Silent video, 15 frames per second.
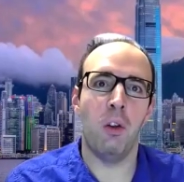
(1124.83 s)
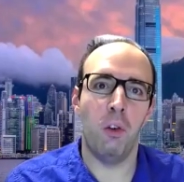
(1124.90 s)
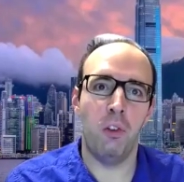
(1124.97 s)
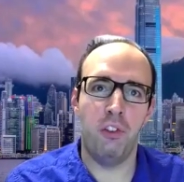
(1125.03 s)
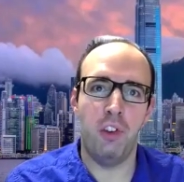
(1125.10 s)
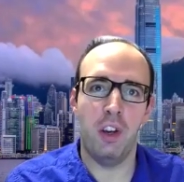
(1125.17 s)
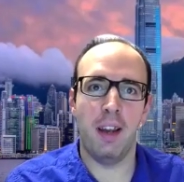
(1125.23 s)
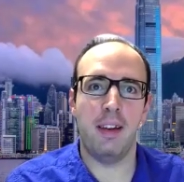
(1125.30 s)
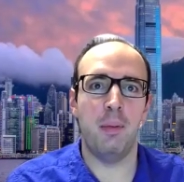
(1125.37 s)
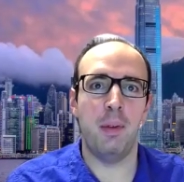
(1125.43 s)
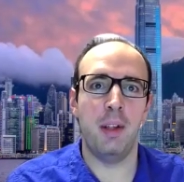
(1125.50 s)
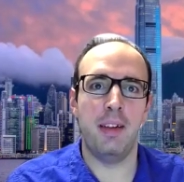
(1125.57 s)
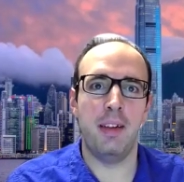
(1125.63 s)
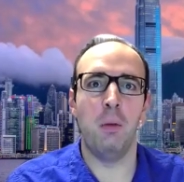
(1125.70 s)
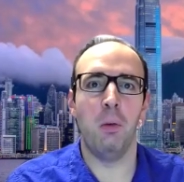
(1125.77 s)
in launching a
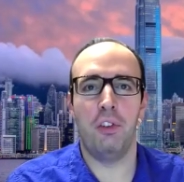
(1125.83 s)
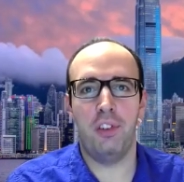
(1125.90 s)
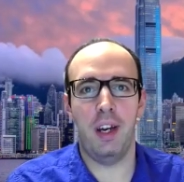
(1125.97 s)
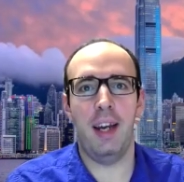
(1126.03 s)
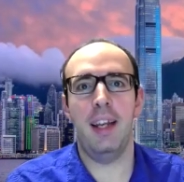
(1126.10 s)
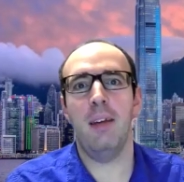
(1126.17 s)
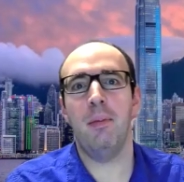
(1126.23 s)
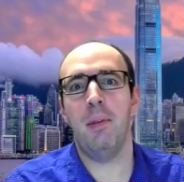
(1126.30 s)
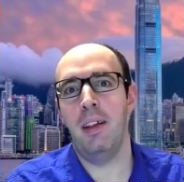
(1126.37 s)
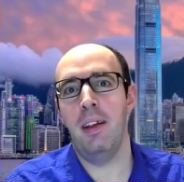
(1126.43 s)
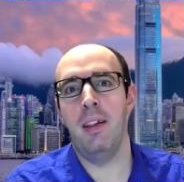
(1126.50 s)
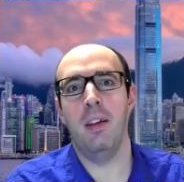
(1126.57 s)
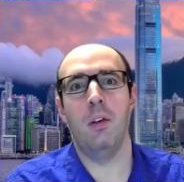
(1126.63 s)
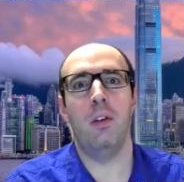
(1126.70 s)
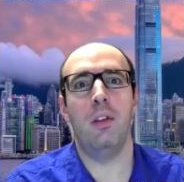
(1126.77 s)
CBDC was China, but
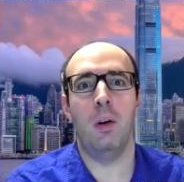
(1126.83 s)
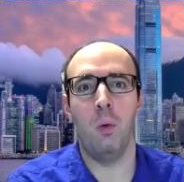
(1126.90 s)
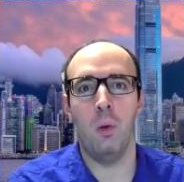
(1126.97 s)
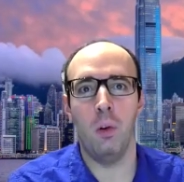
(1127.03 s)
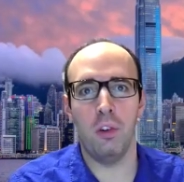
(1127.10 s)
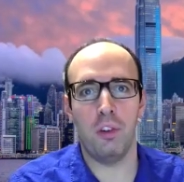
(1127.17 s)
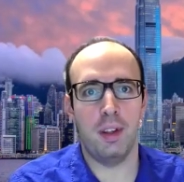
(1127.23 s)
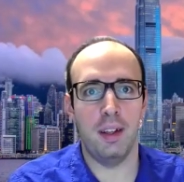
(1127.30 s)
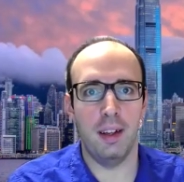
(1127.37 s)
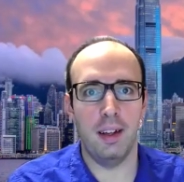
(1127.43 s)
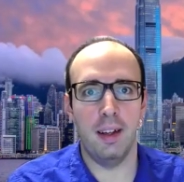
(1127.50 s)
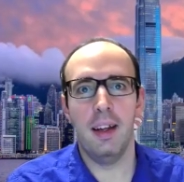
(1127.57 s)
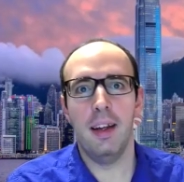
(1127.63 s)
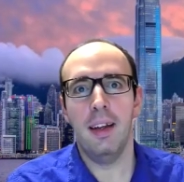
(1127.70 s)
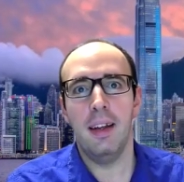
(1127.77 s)
then there was the
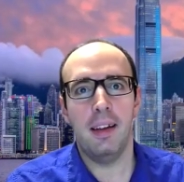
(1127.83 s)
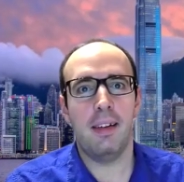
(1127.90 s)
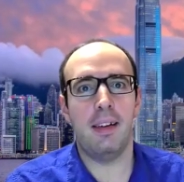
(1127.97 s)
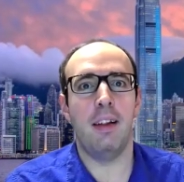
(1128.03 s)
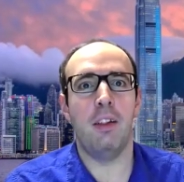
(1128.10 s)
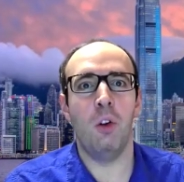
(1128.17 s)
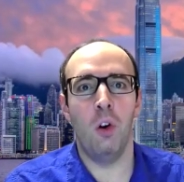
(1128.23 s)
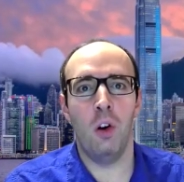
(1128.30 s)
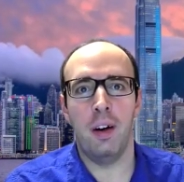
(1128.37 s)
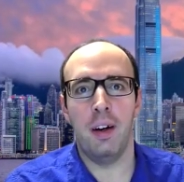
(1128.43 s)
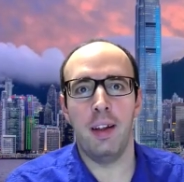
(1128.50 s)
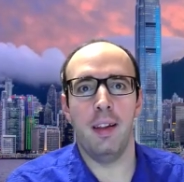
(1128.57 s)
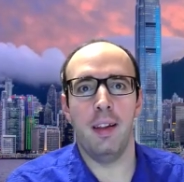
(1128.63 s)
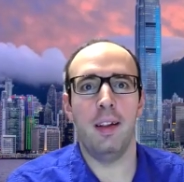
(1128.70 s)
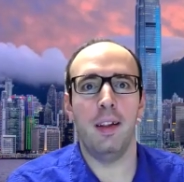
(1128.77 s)
Sand dollar
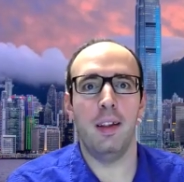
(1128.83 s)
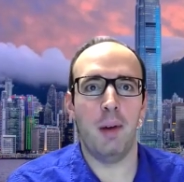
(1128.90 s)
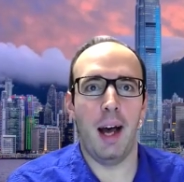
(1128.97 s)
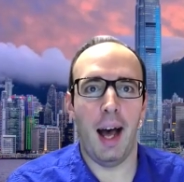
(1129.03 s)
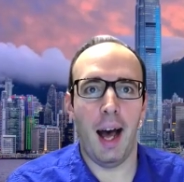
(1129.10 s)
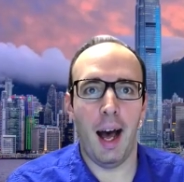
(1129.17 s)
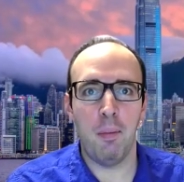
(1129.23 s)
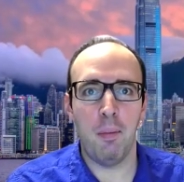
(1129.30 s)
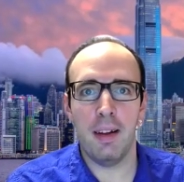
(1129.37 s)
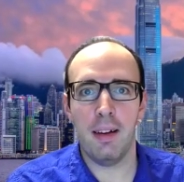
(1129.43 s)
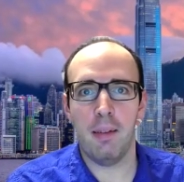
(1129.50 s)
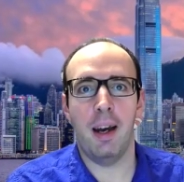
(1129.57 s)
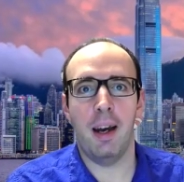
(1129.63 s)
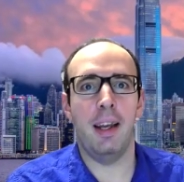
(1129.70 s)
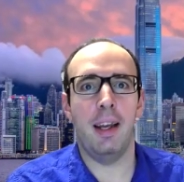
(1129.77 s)
in, in the Bahamas
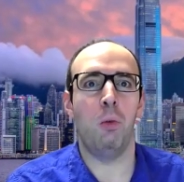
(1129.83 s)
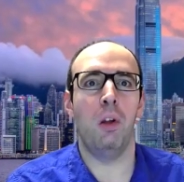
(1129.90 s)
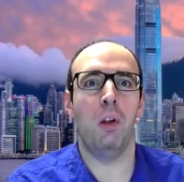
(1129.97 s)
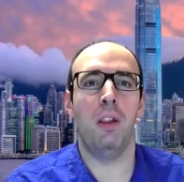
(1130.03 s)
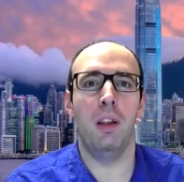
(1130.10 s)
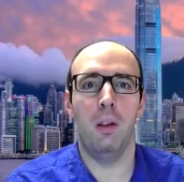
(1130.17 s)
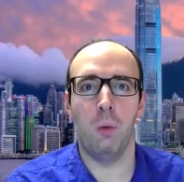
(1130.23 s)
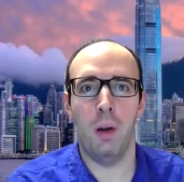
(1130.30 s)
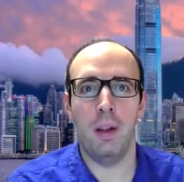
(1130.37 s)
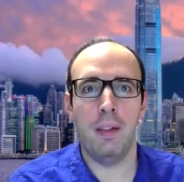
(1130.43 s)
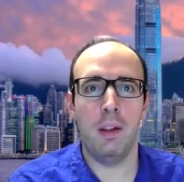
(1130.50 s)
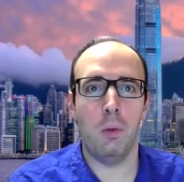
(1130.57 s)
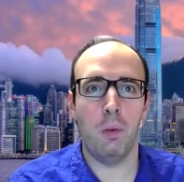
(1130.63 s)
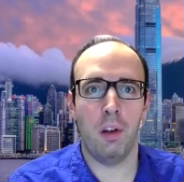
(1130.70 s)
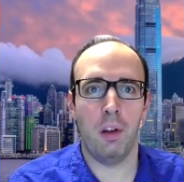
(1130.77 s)
back in
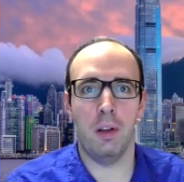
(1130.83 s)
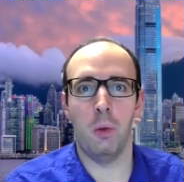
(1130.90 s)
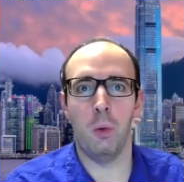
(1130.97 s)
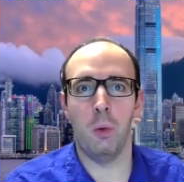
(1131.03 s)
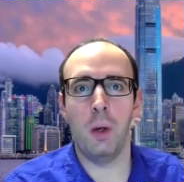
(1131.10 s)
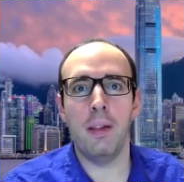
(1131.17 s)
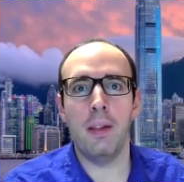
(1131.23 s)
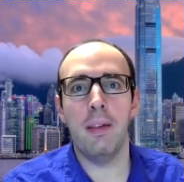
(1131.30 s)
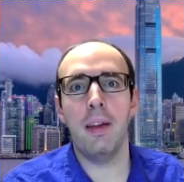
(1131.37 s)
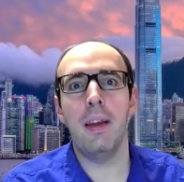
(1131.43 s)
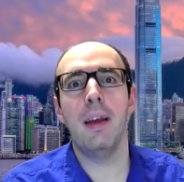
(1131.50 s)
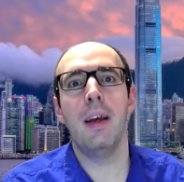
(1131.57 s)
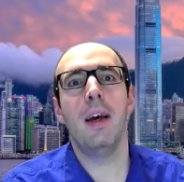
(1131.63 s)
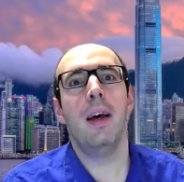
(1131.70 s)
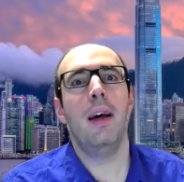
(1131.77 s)
2020, 2020.
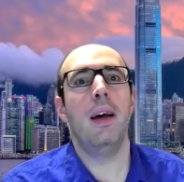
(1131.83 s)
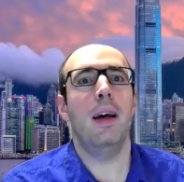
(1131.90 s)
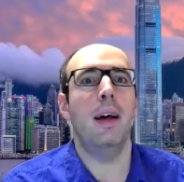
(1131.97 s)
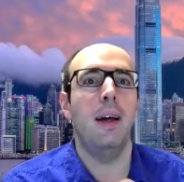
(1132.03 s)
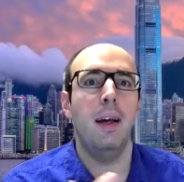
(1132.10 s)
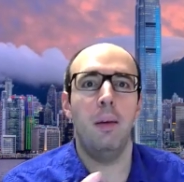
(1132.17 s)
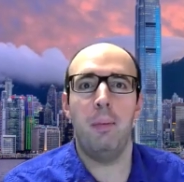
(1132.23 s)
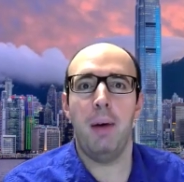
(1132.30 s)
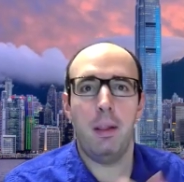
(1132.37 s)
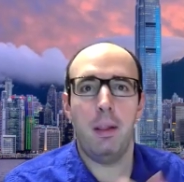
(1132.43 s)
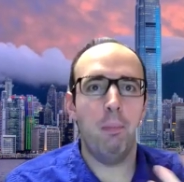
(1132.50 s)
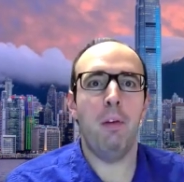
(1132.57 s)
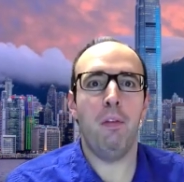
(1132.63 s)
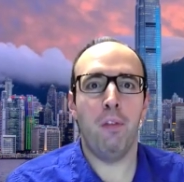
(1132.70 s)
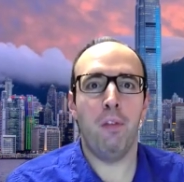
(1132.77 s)
Uh, but
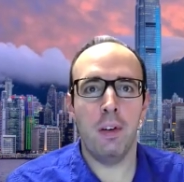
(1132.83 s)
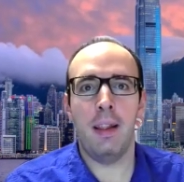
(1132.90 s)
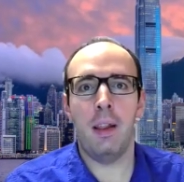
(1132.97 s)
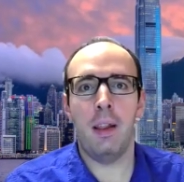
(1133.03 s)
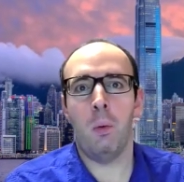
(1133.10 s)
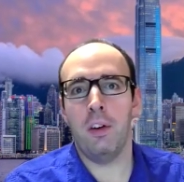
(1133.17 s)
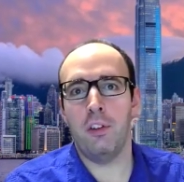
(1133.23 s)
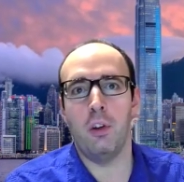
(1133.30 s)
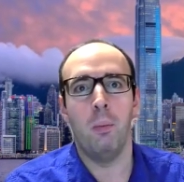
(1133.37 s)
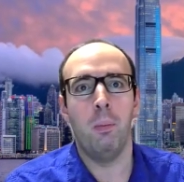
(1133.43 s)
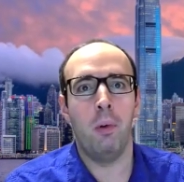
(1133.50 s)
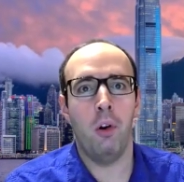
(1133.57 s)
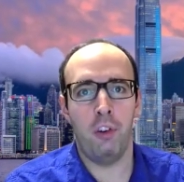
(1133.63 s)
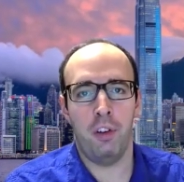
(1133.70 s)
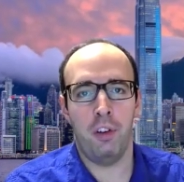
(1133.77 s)
before that, there were some
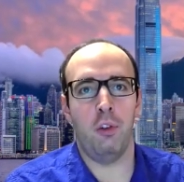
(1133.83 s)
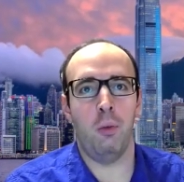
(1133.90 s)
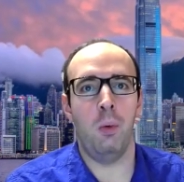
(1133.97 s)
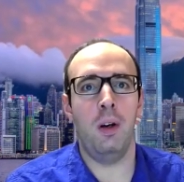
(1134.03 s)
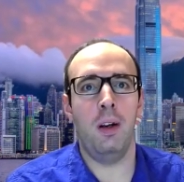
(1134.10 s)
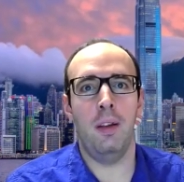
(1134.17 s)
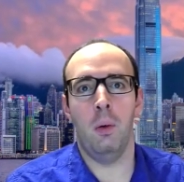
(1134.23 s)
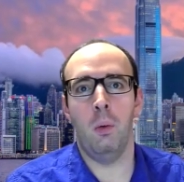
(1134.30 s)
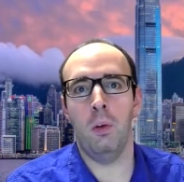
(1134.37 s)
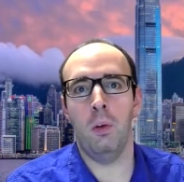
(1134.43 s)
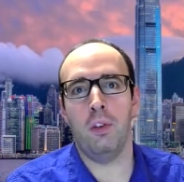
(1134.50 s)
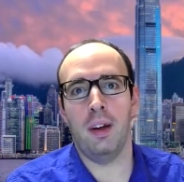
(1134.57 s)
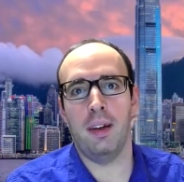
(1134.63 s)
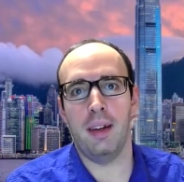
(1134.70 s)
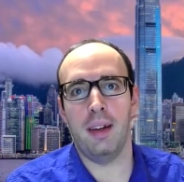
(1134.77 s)
projects as well. There was,
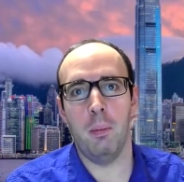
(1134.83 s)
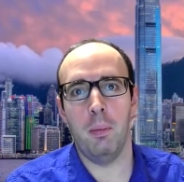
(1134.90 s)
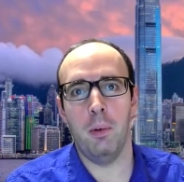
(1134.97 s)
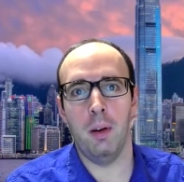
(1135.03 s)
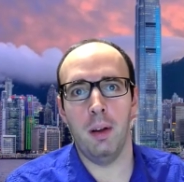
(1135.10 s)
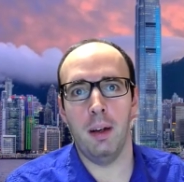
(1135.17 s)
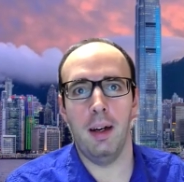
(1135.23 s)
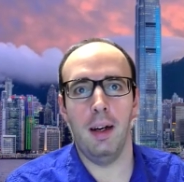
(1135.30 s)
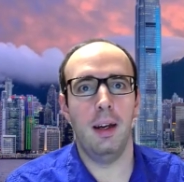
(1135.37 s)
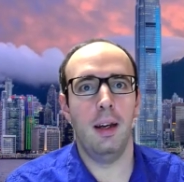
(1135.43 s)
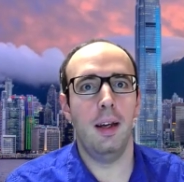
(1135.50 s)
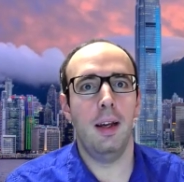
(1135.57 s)
for example, uh,